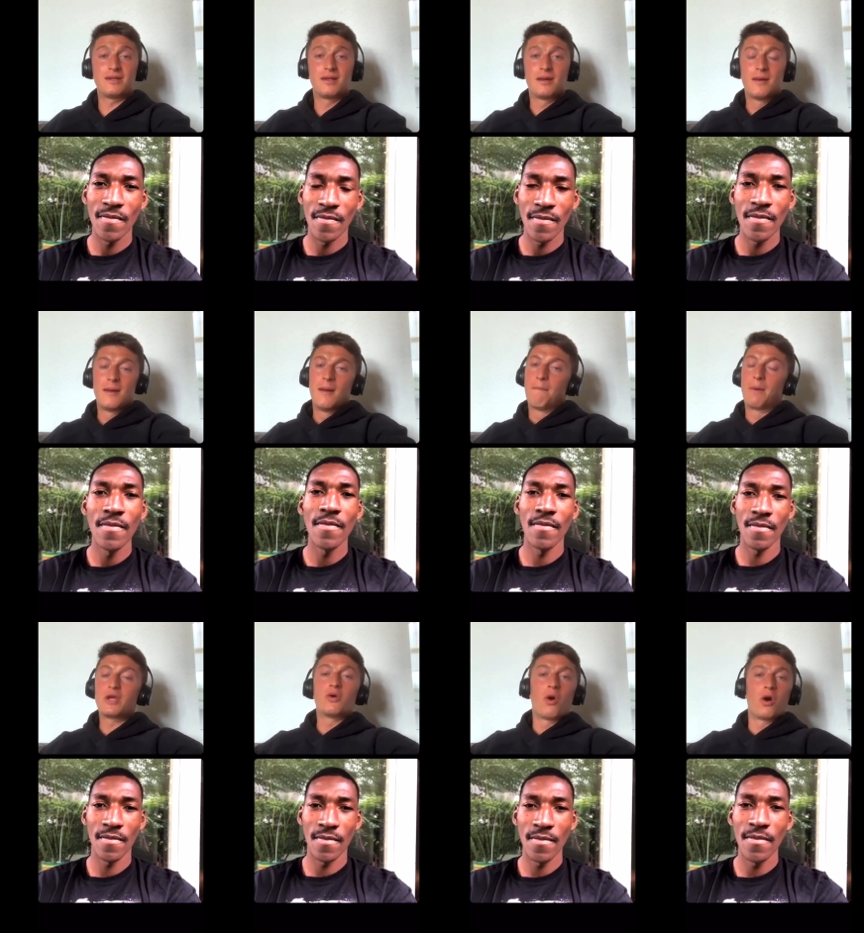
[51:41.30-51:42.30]
Speaker 1: but you
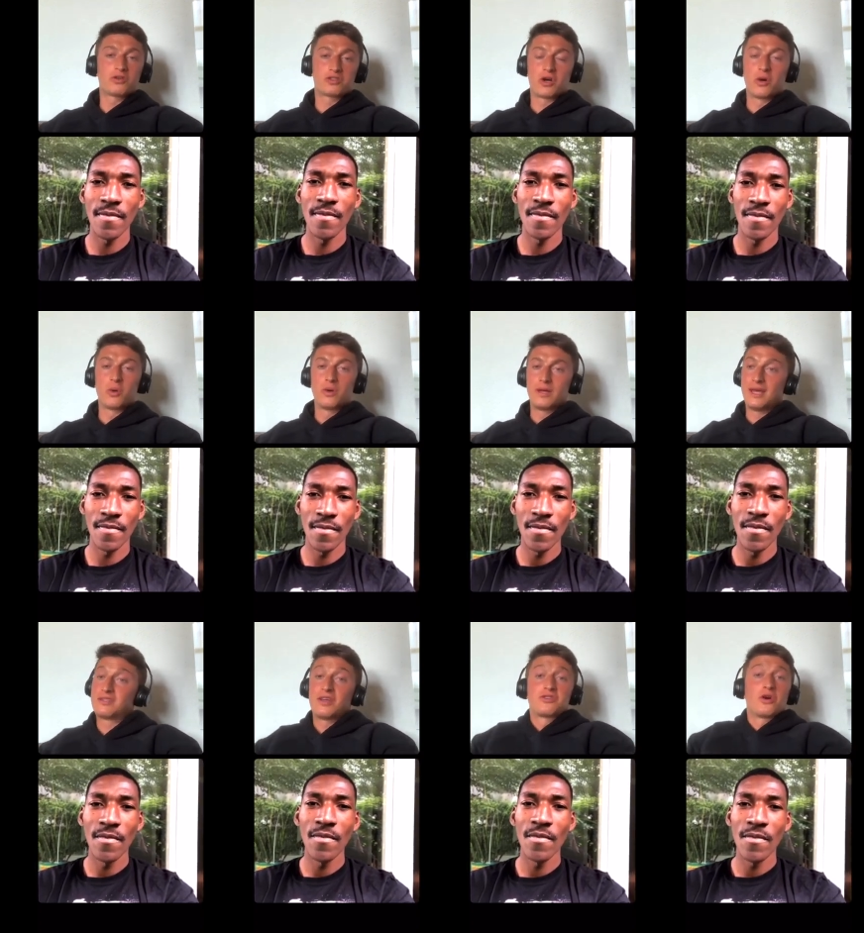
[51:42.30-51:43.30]
also it's, it's
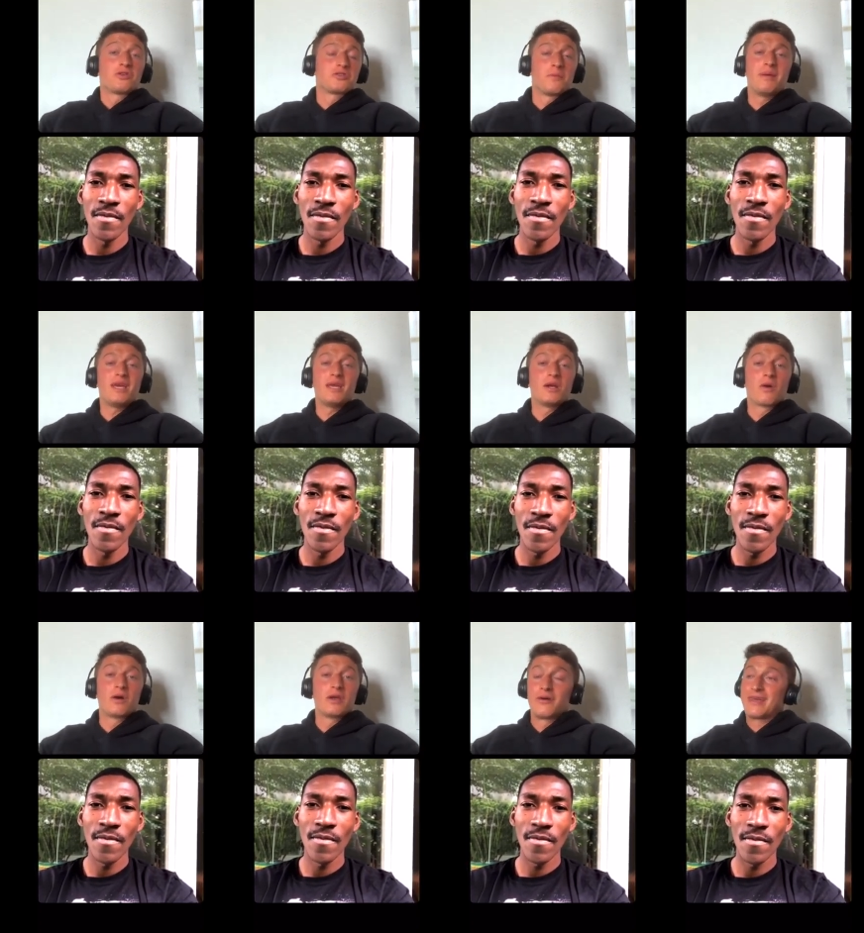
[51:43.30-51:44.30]
also being your you know
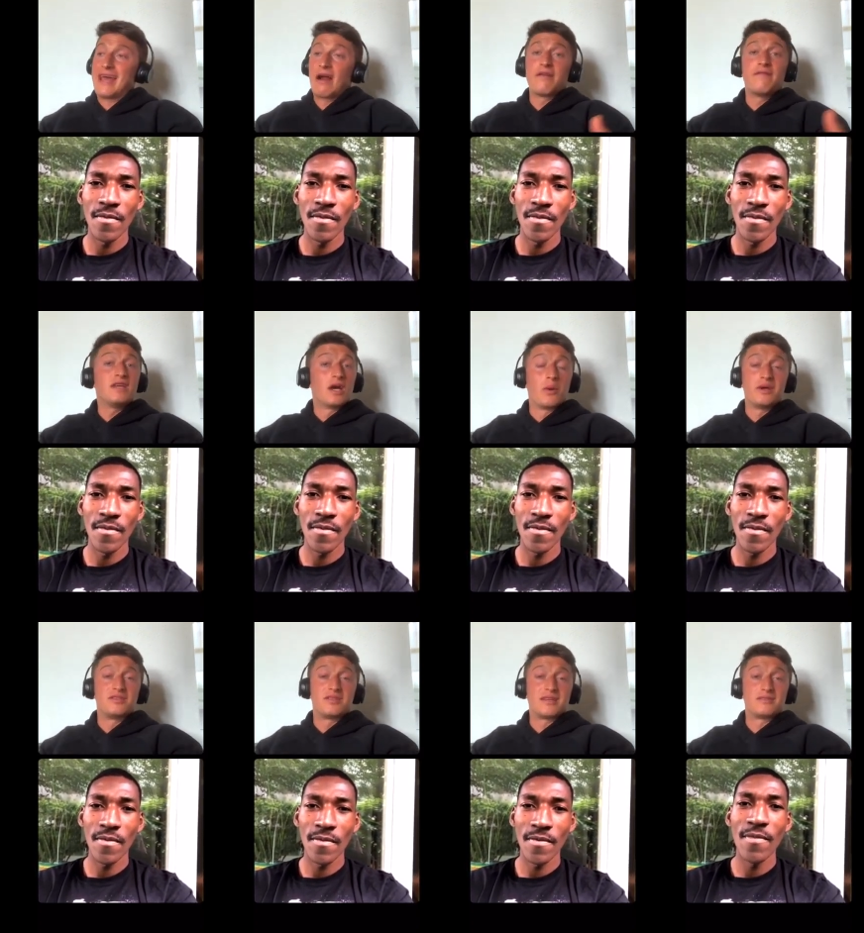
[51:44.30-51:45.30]
gary vee always says
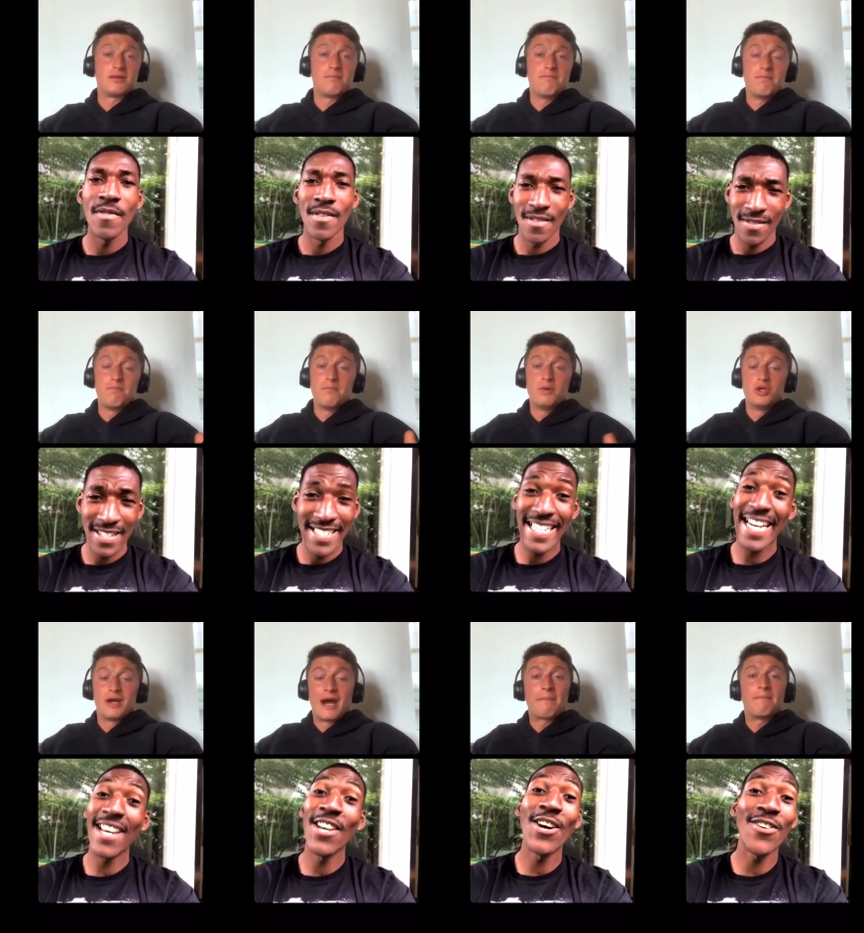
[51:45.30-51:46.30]
it you got to
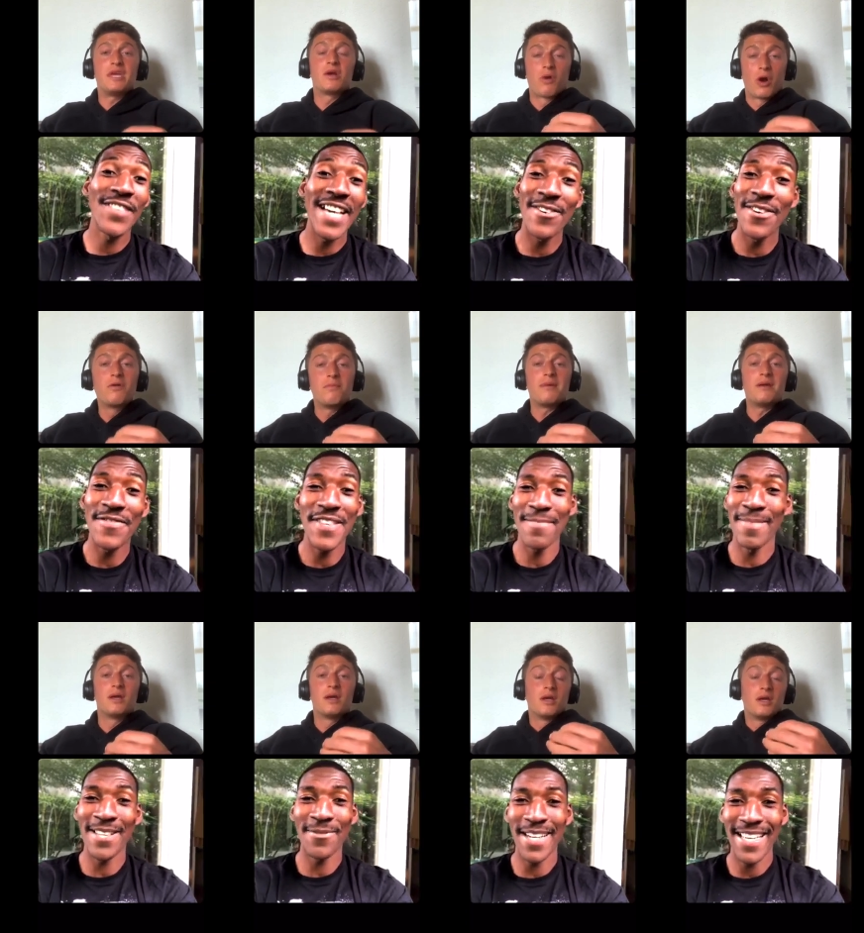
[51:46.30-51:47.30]
be your gary own vee, by the way
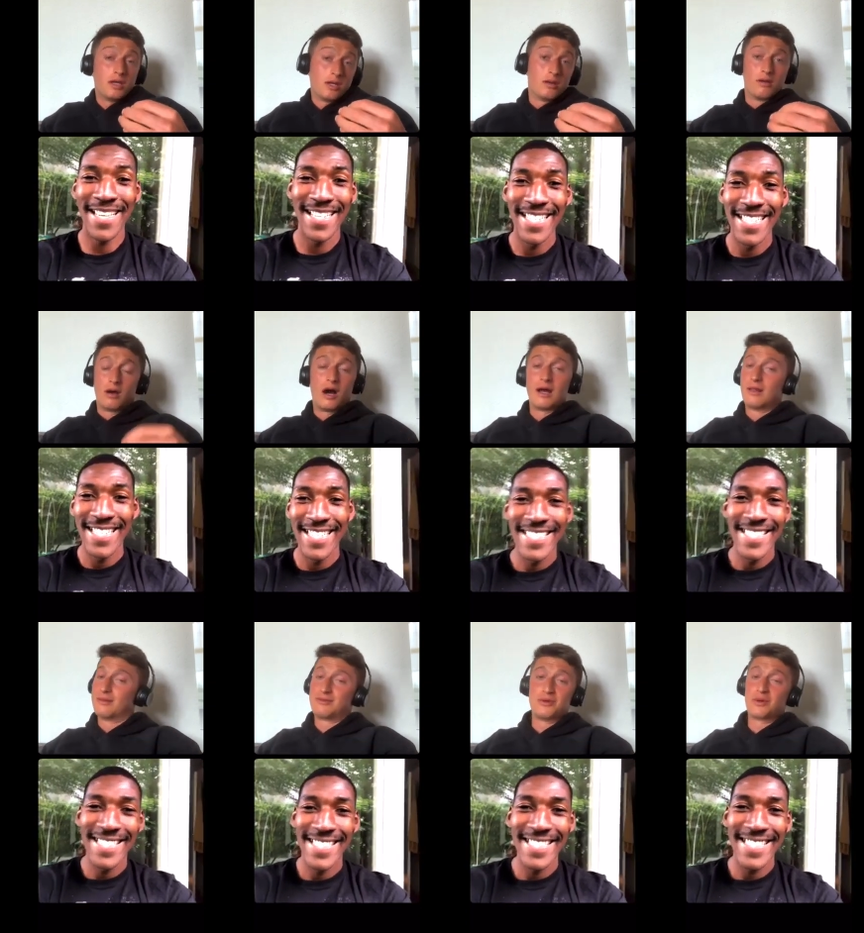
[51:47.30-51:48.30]
oh dude
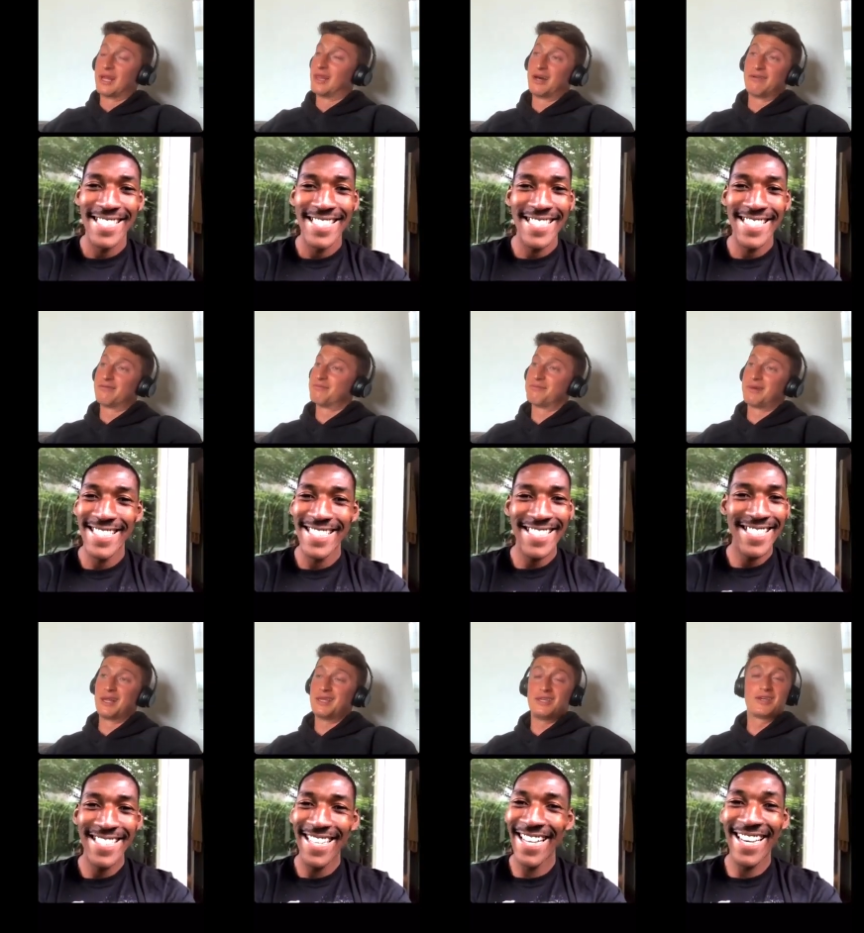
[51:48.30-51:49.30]
i love him you
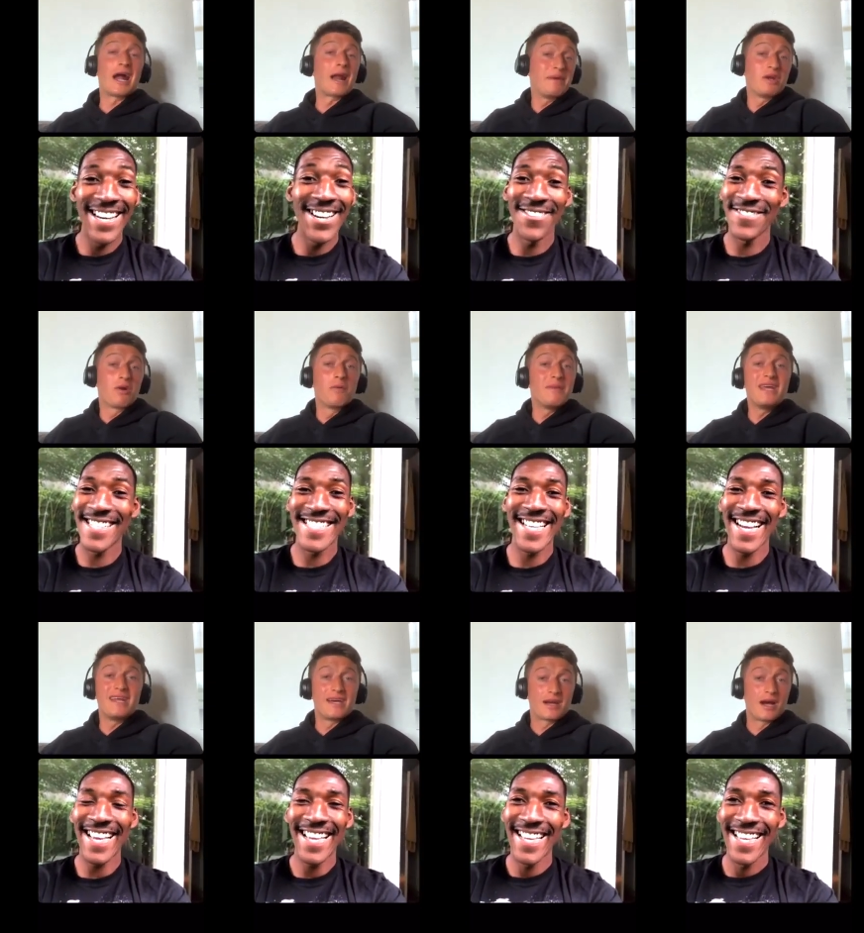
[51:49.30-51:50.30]
got to be your own media
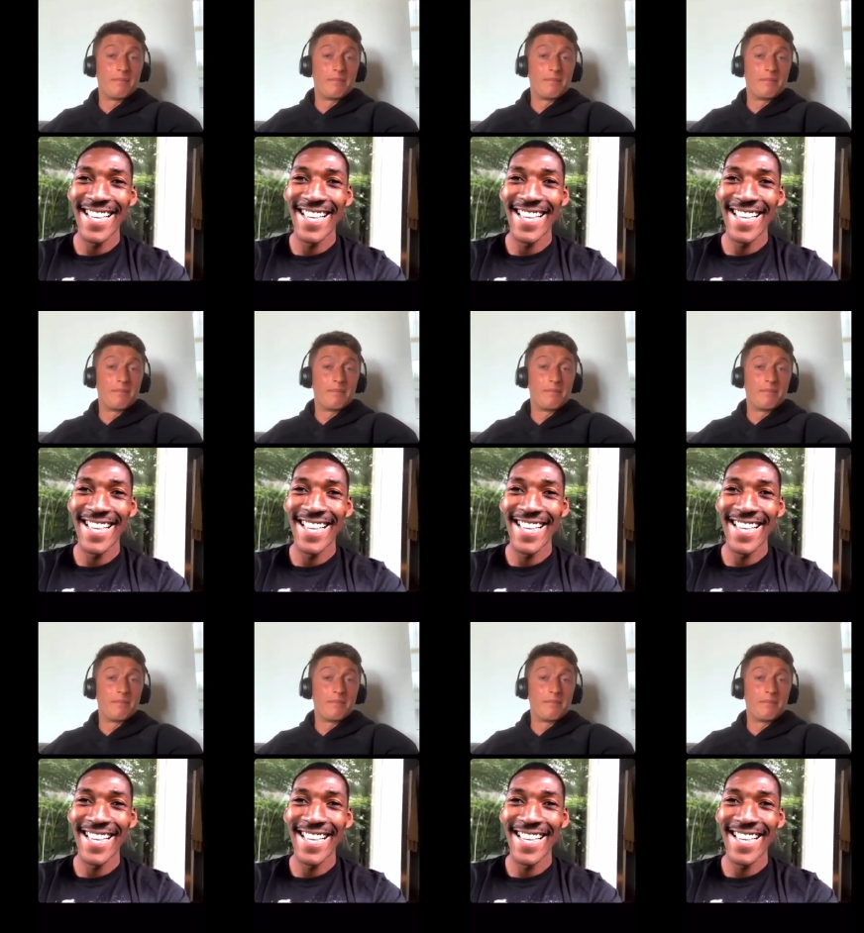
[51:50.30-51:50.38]
company